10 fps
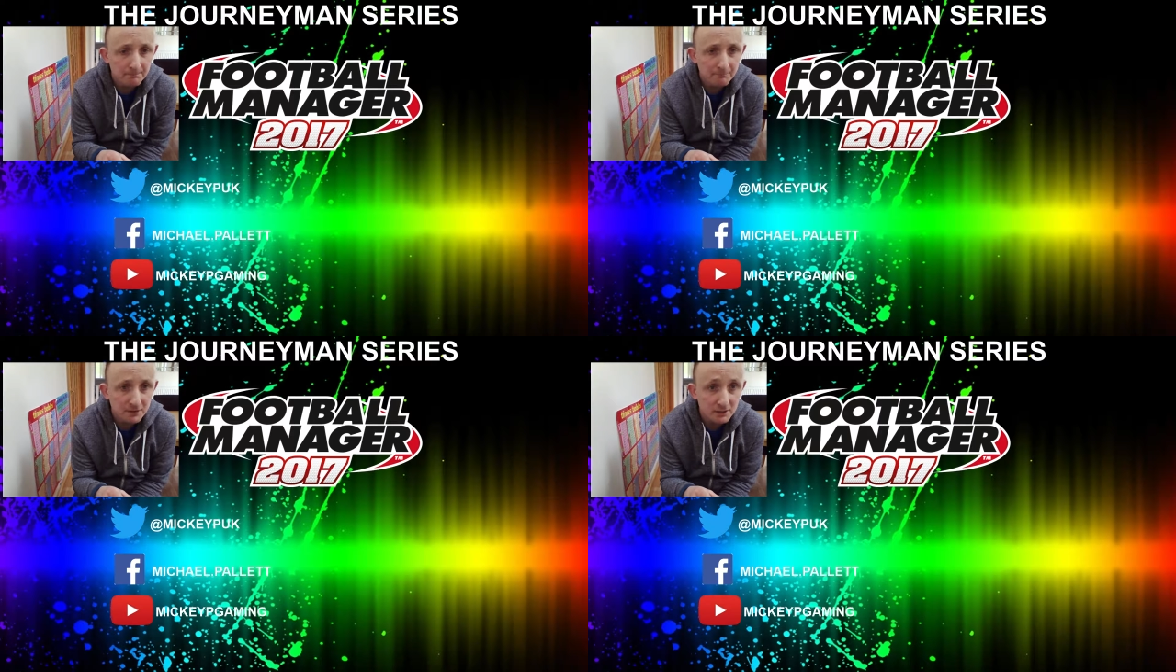
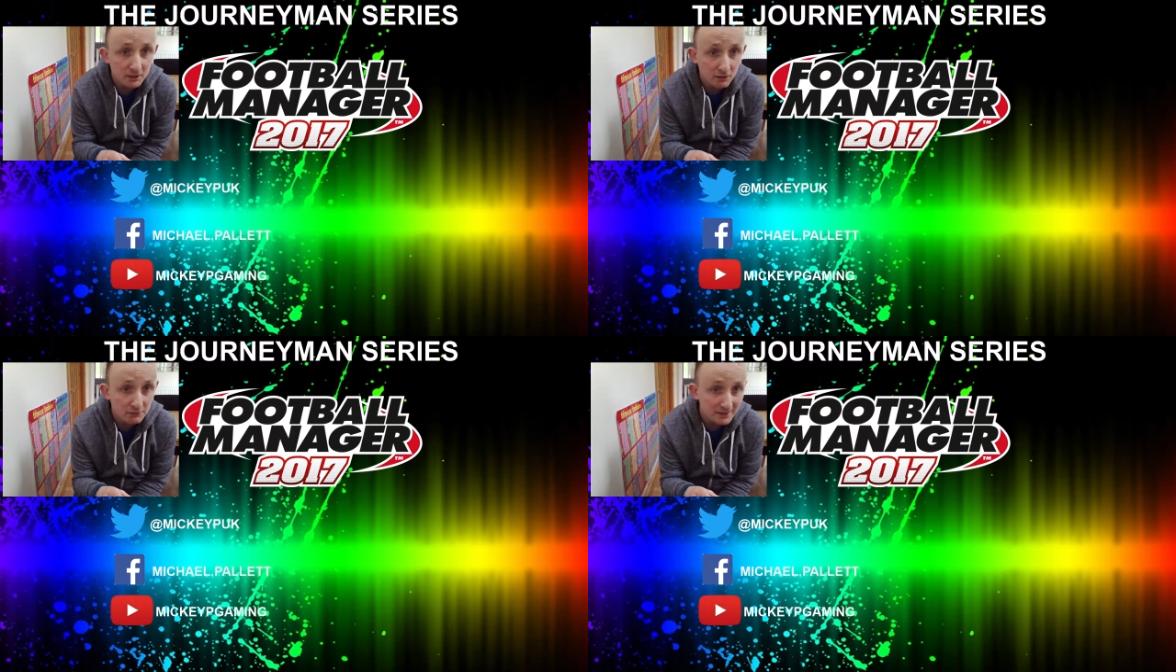
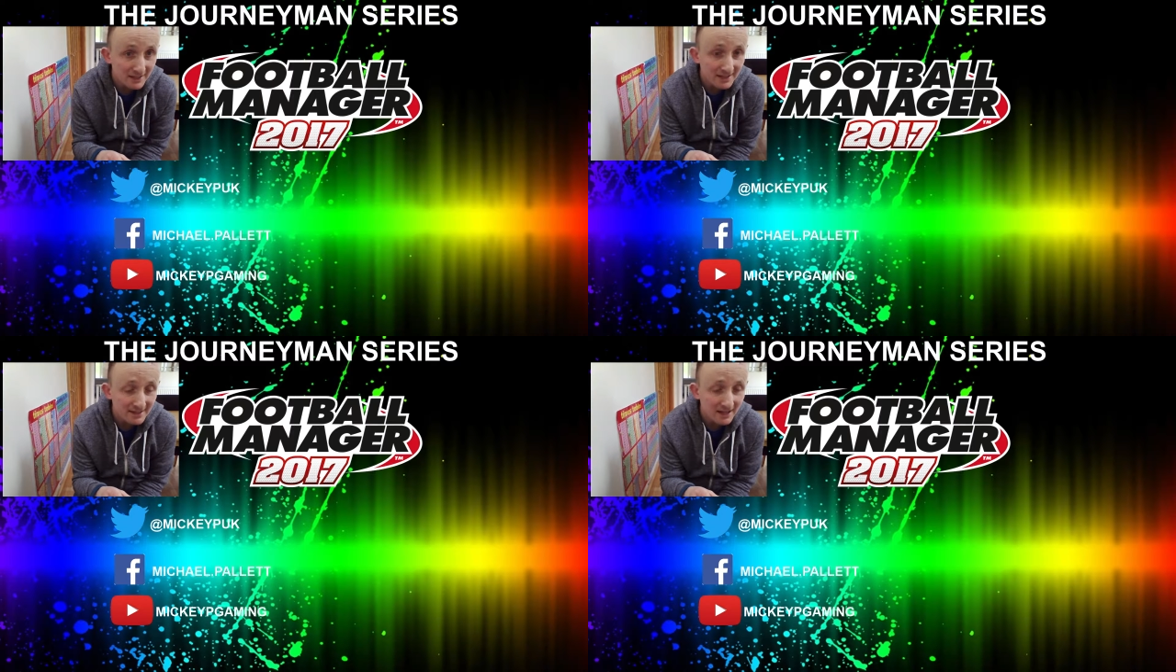videos
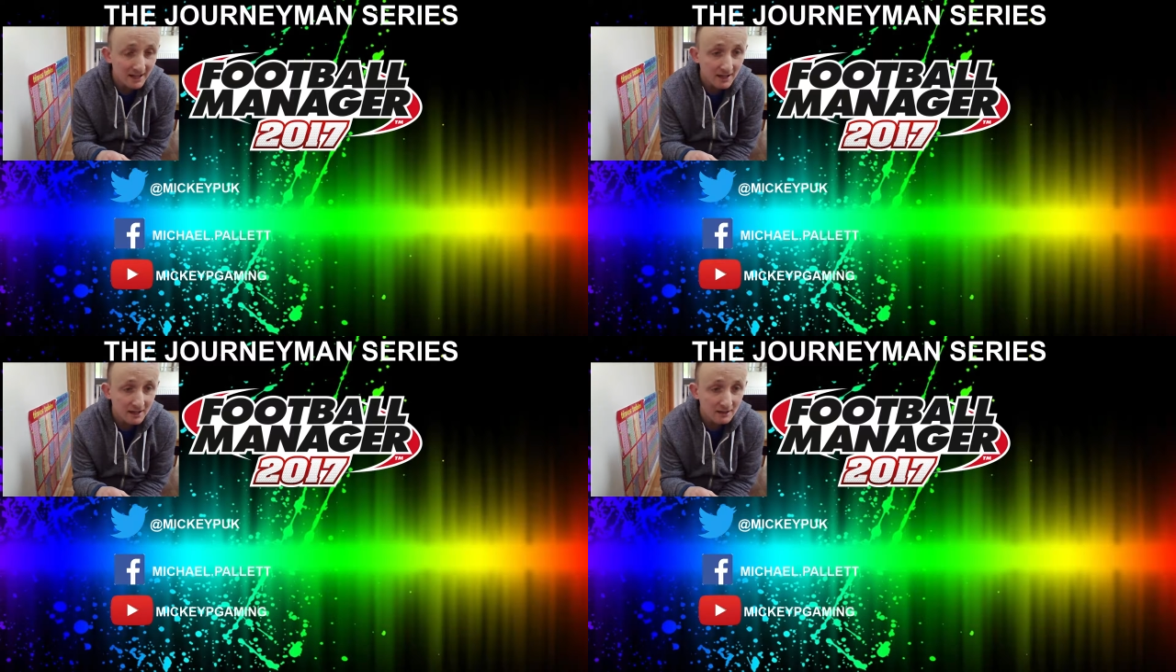in
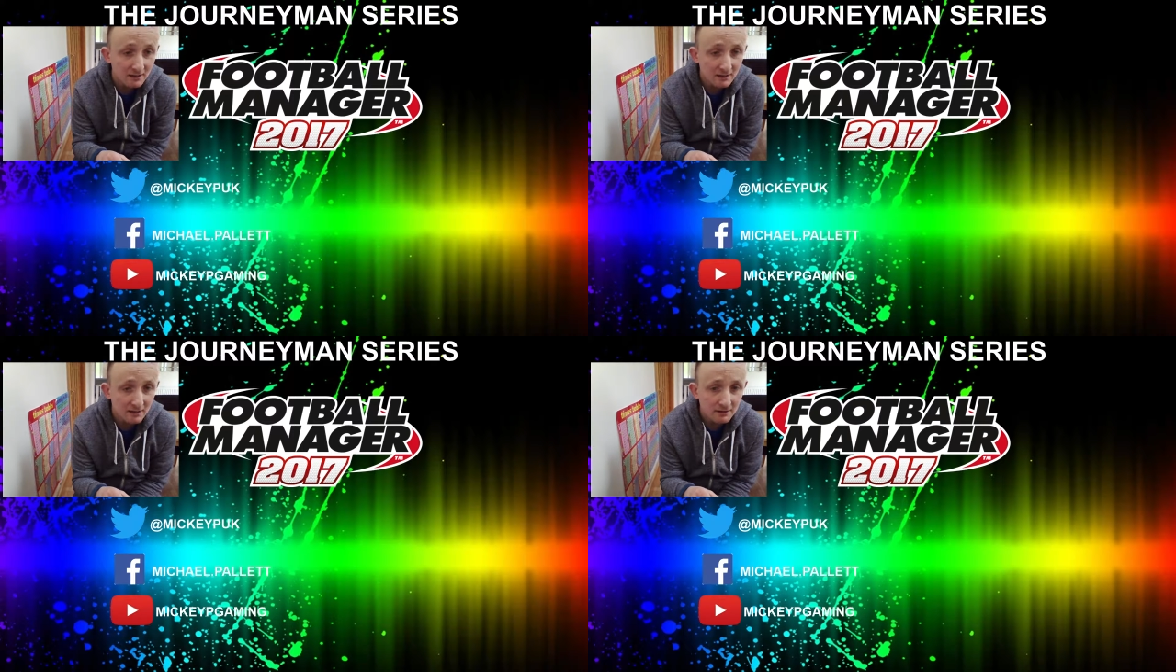there,
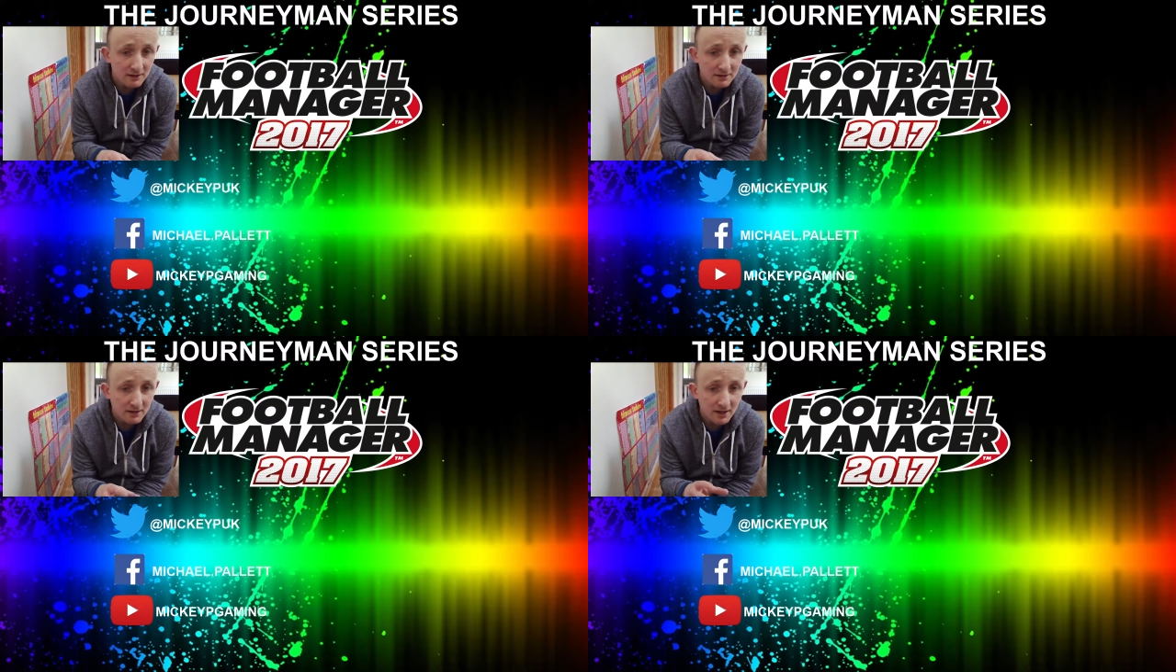
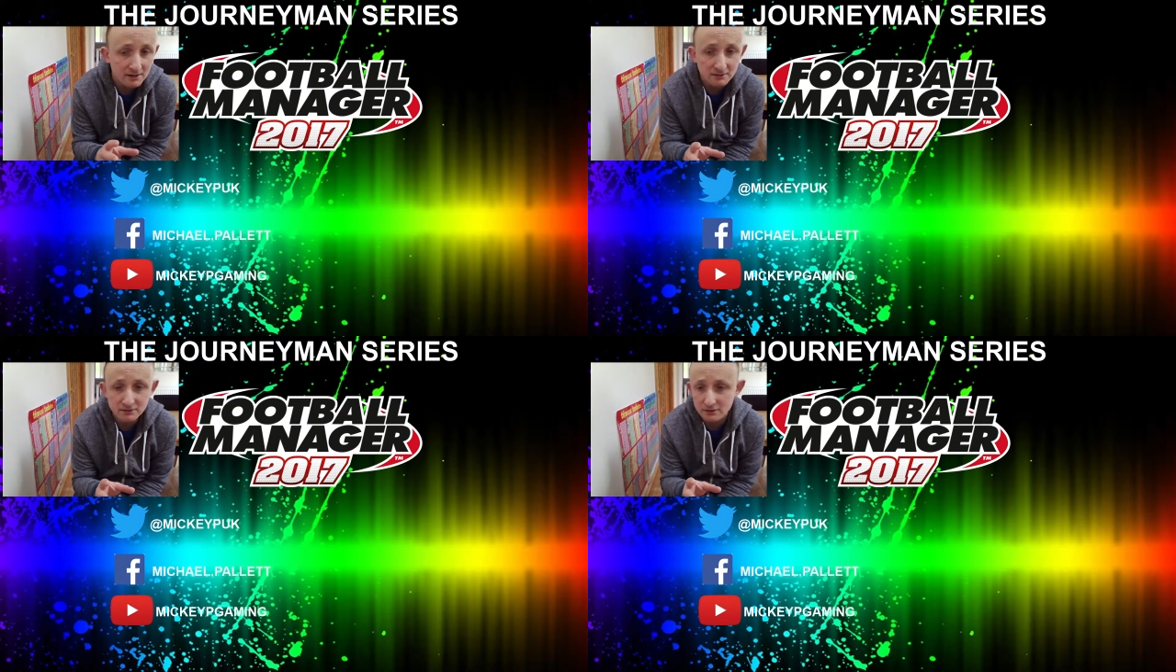then
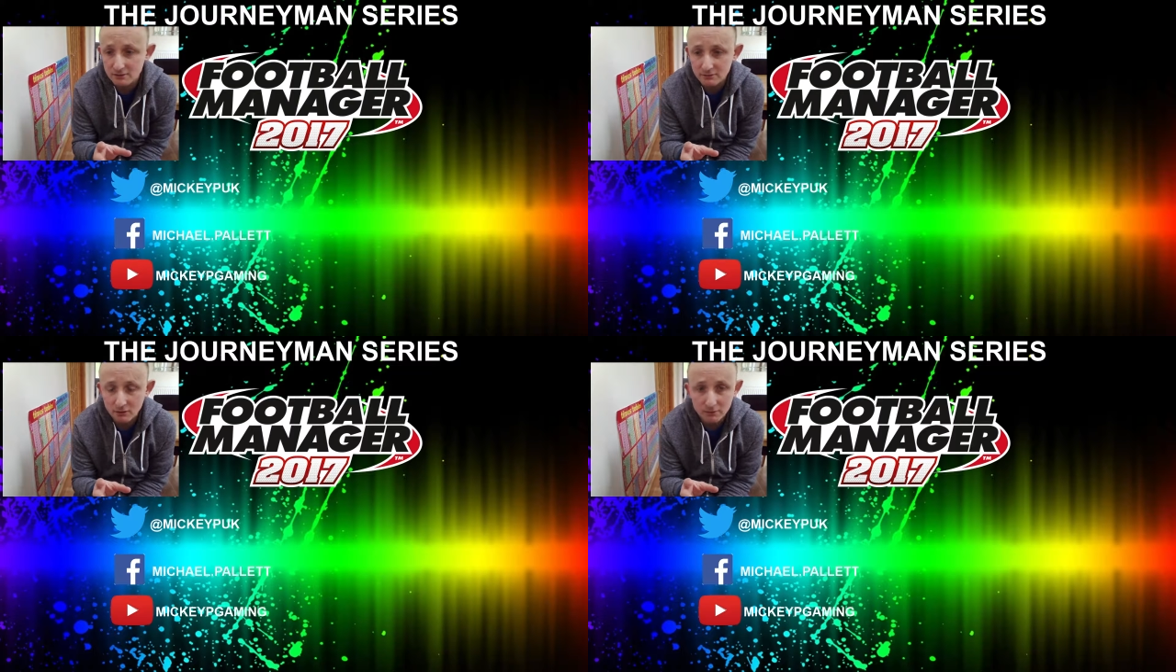
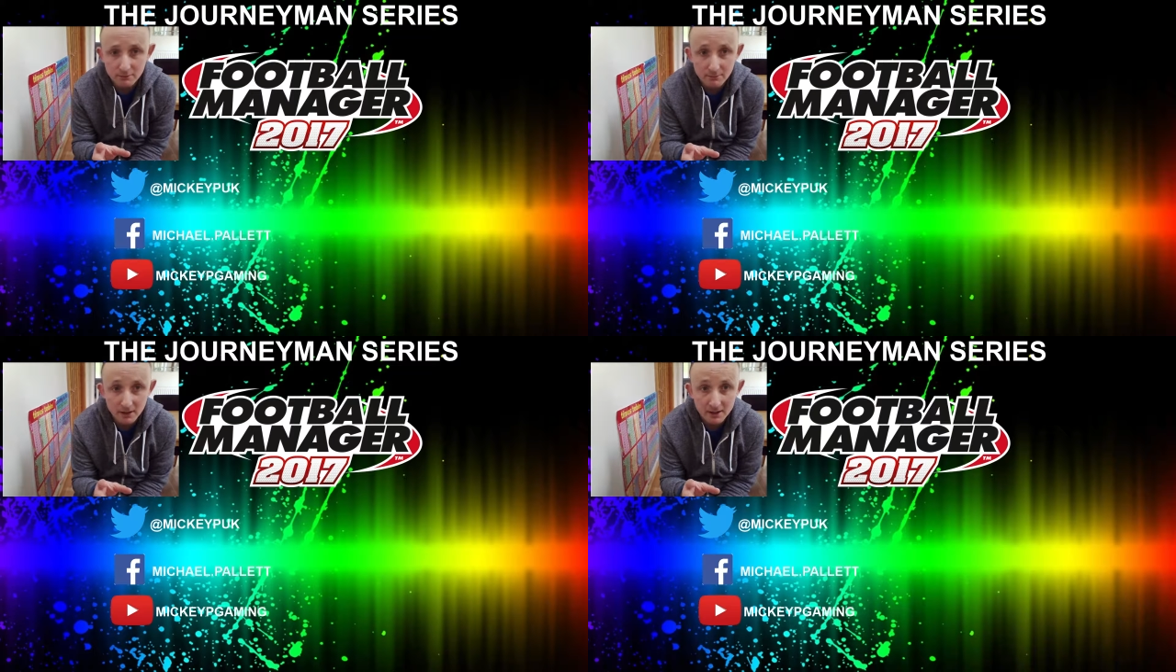editing on the
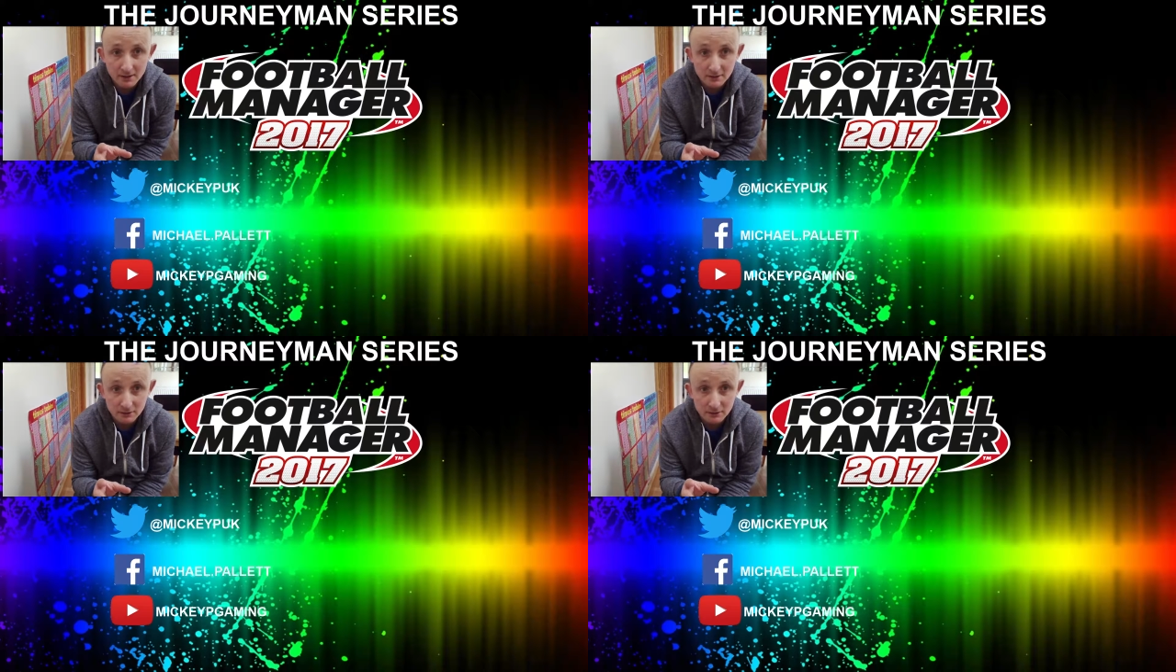main